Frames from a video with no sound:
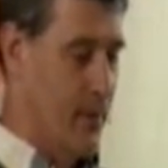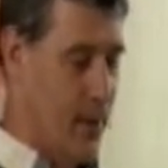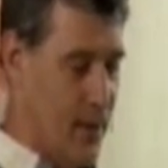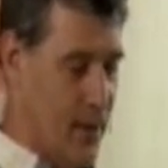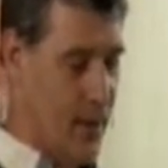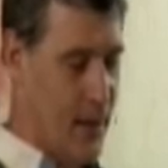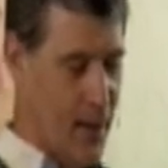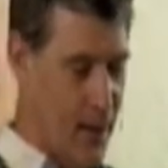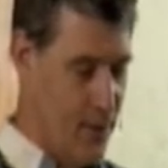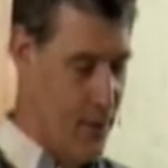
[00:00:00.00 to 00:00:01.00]

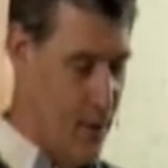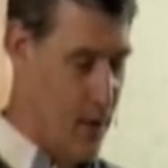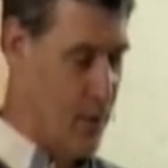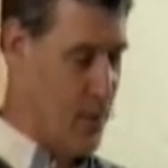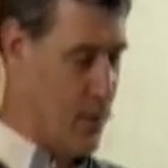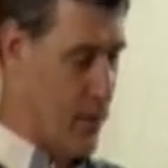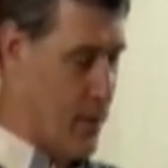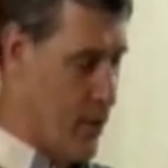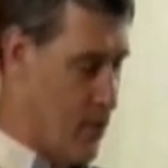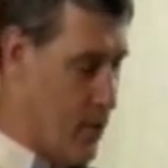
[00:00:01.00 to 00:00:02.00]
again, there are other people that
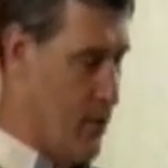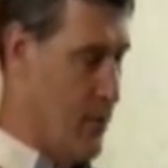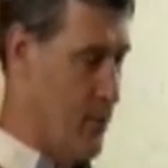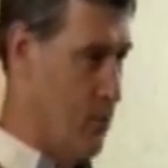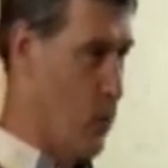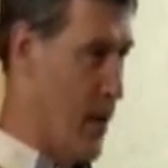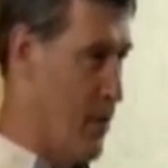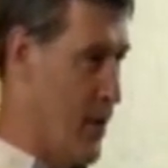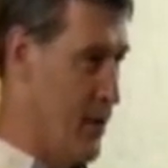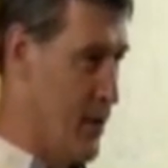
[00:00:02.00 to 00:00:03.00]
know this way
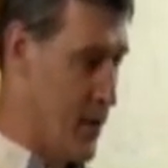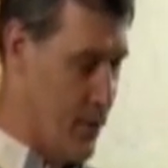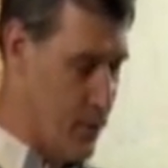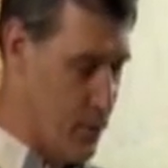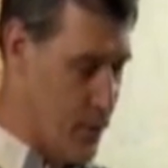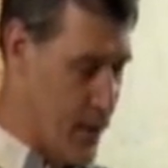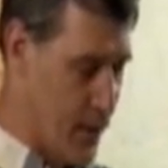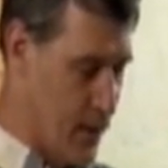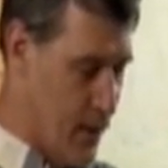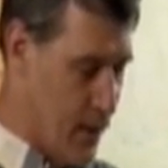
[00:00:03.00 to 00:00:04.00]
better than I do, but
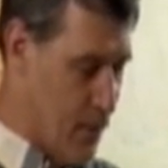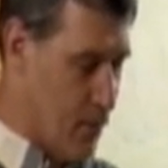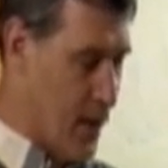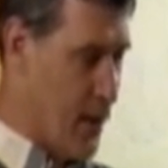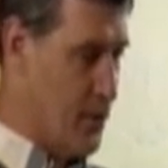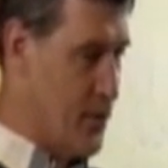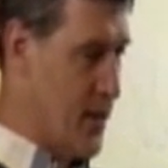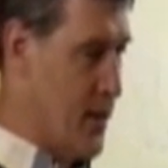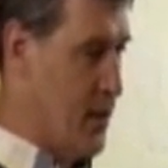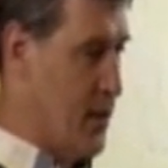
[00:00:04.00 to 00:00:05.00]
my
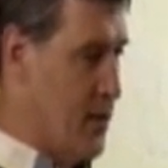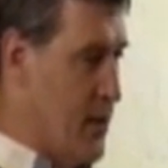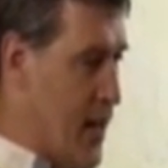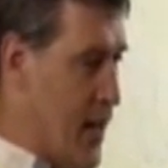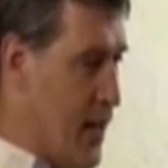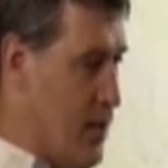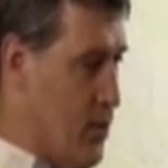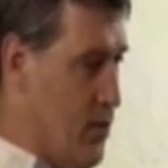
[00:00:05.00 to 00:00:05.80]
understanding is that the